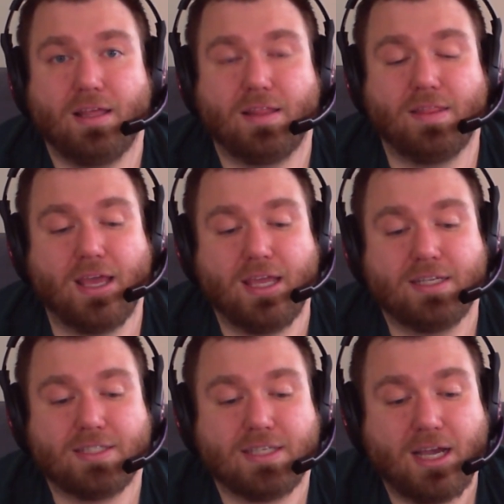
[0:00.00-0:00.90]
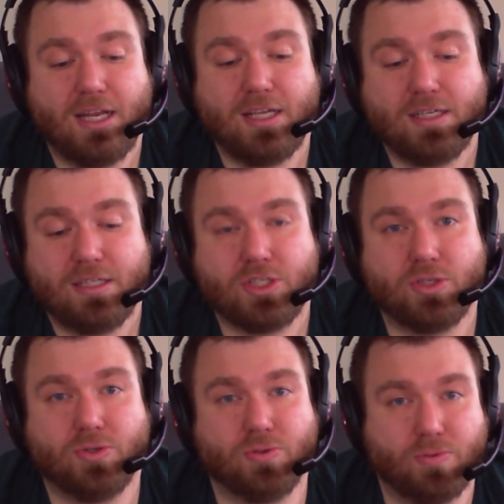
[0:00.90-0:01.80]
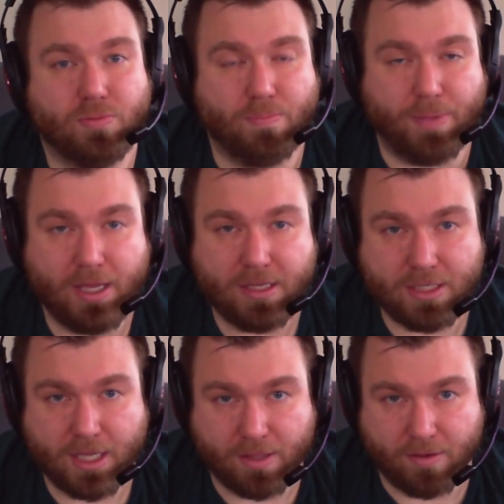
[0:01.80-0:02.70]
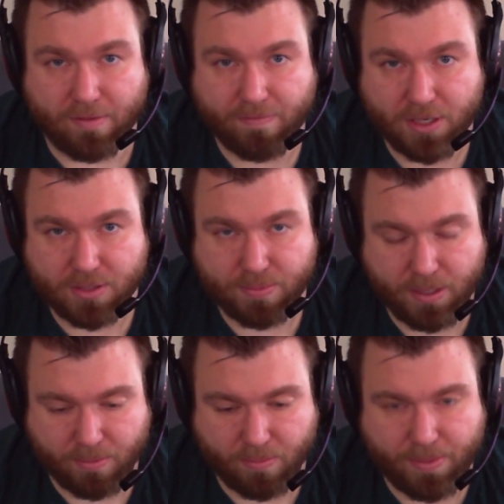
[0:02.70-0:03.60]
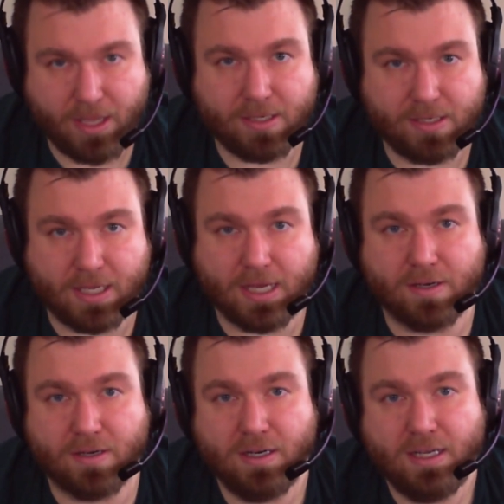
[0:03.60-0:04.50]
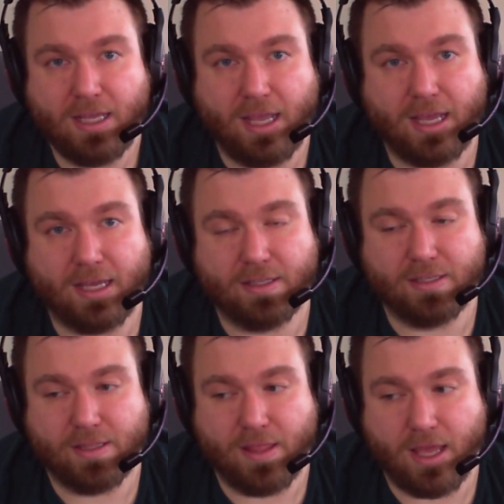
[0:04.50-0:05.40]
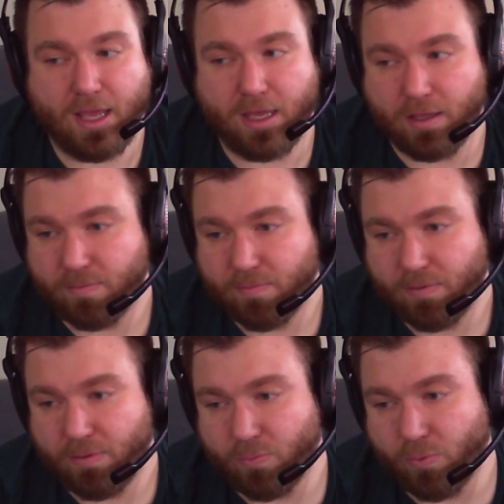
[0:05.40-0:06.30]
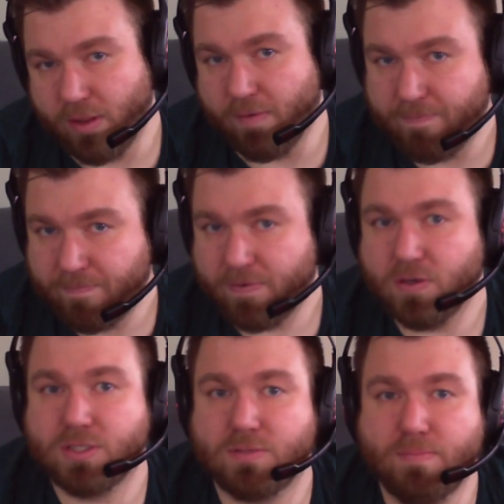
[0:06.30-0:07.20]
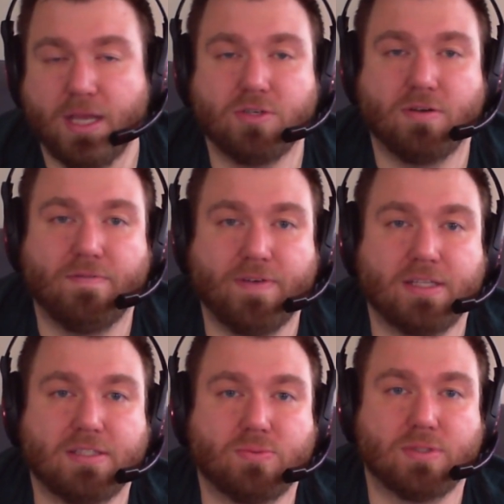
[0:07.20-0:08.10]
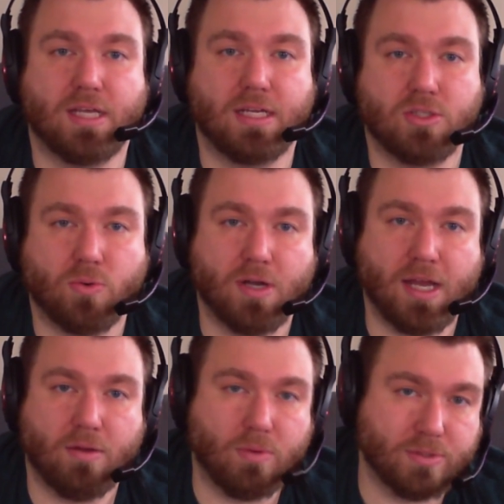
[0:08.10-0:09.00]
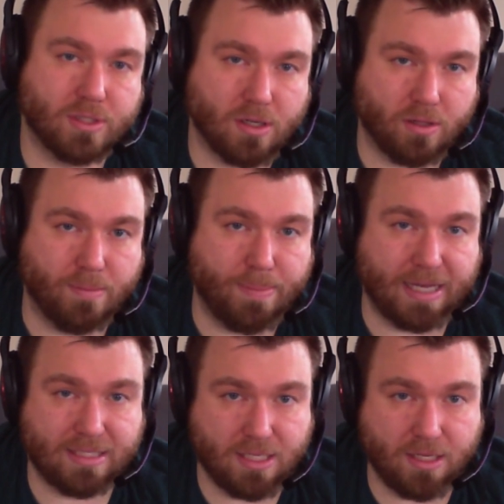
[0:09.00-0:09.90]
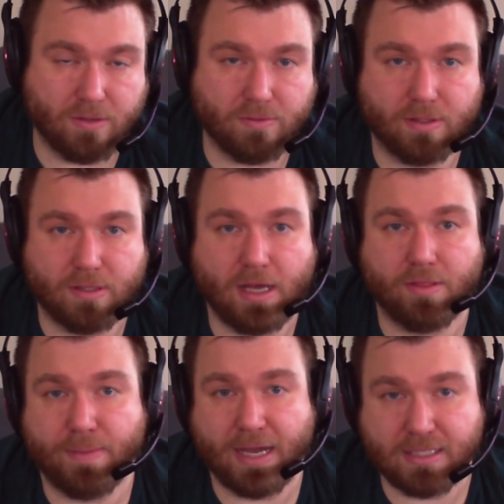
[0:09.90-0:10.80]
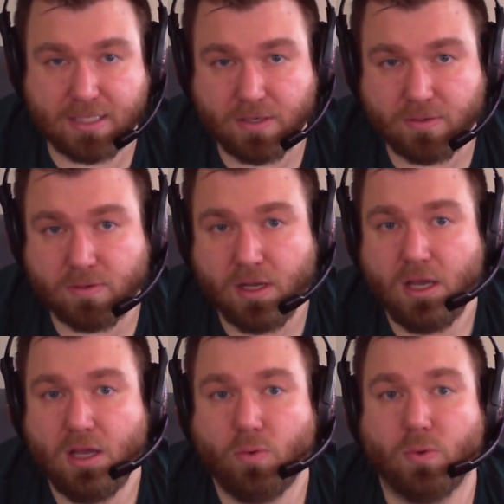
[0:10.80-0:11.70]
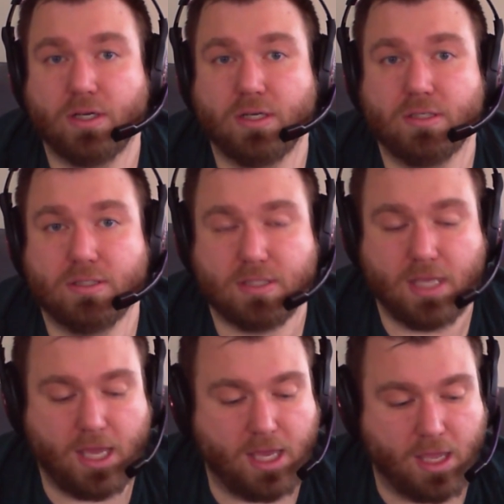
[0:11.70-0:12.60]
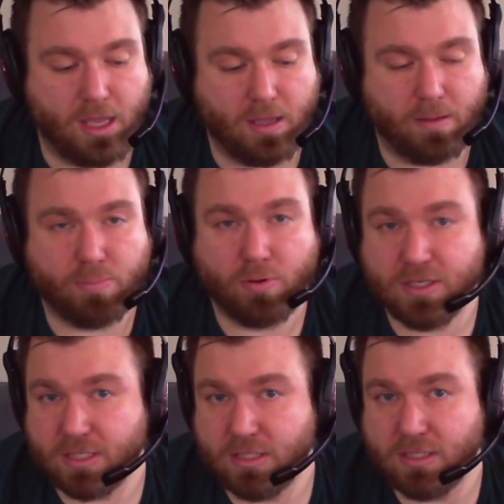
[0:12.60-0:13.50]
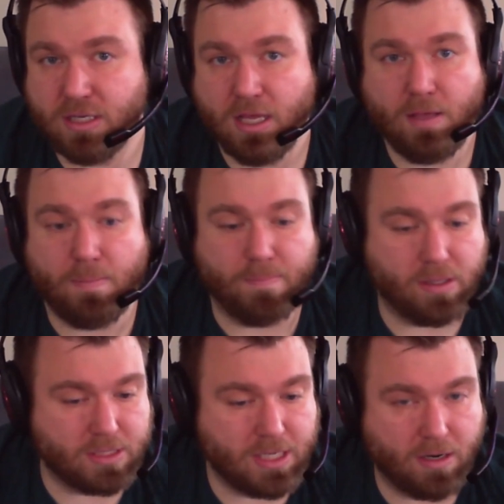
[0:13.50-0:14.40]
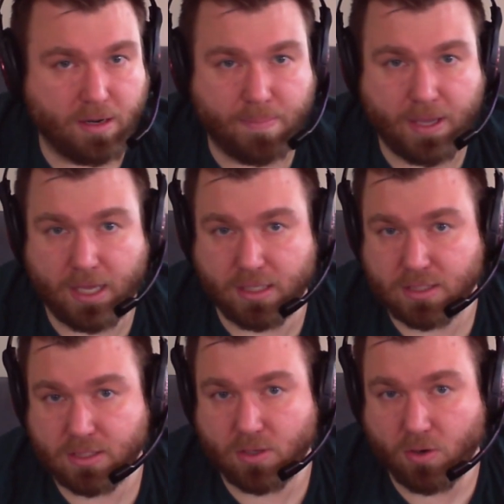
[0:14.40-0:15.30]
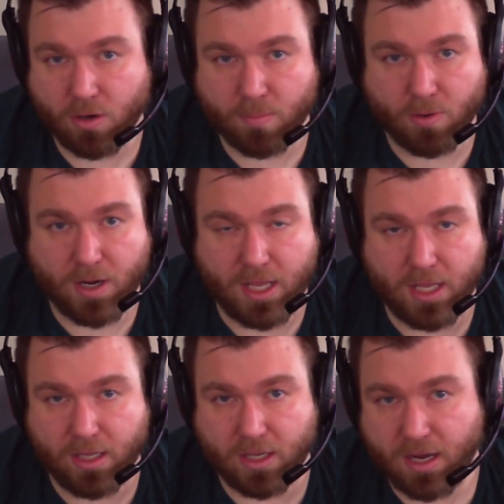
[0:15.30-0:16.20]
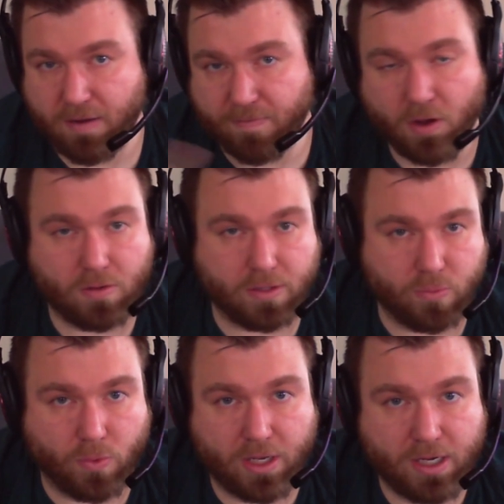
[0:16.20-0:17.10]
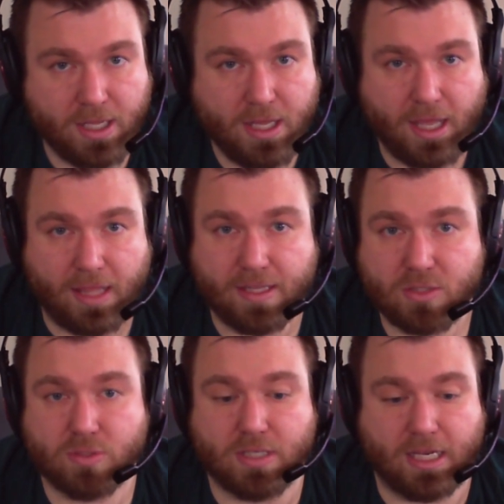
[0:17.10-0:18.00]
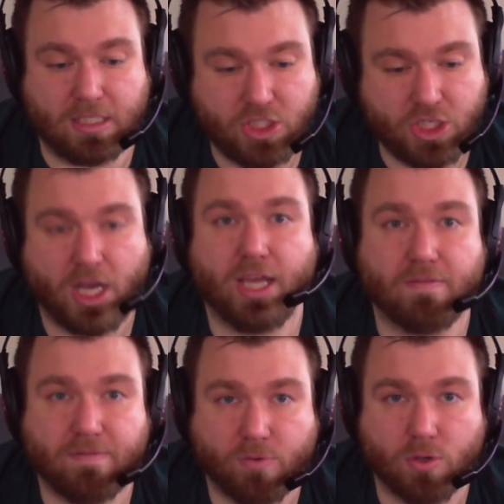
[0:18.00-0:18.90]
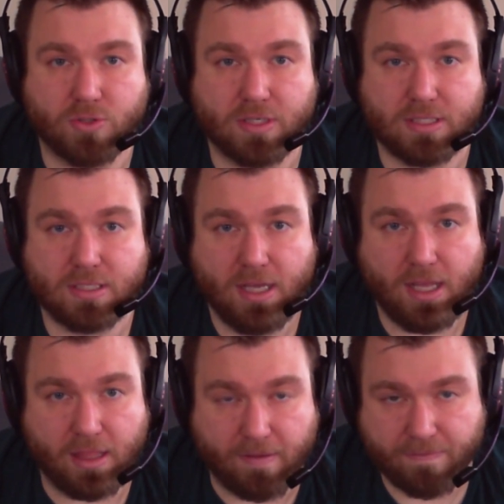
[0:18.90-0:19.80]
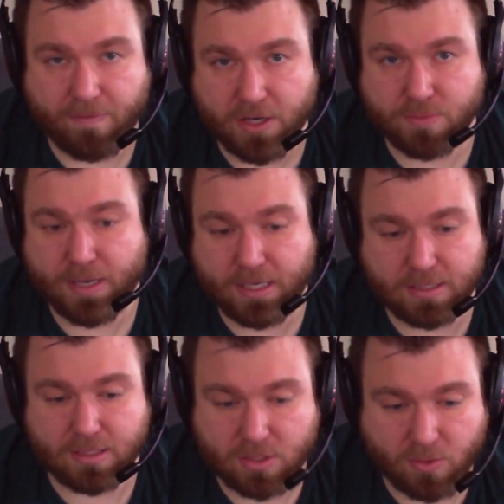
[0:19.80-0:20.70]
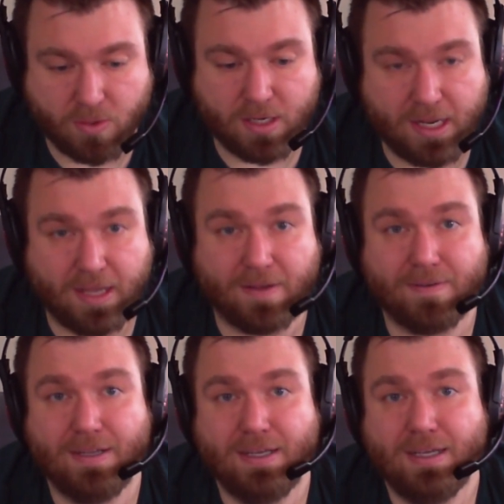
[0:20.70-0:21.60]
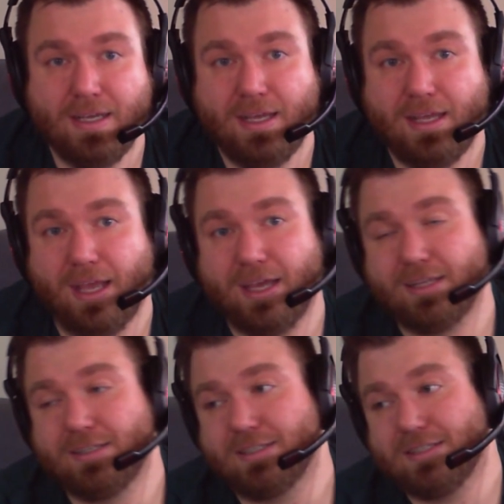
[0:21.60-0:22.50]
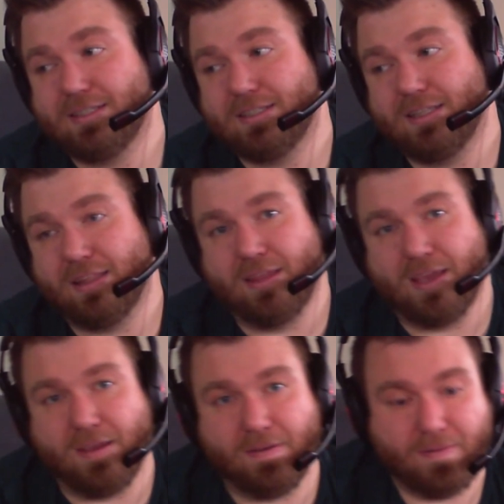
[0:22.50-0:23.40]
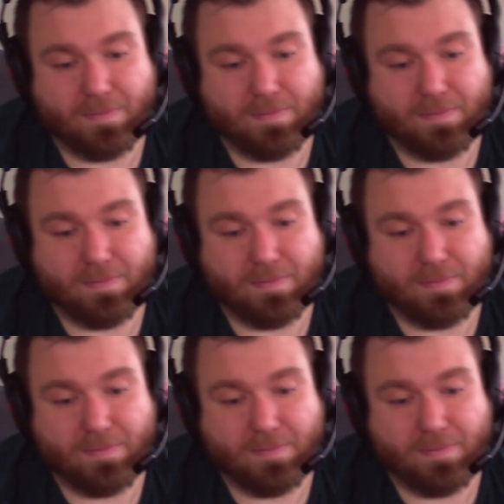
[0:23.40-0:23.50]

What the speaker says: they decided to band together. The French people banded together, and one of the first major events was they tore down what was called the Bastille. Now, the Bastille was a prison, military base, armory, kind of all in one. And this was a giant fortress, and the French peasants tore it down. And the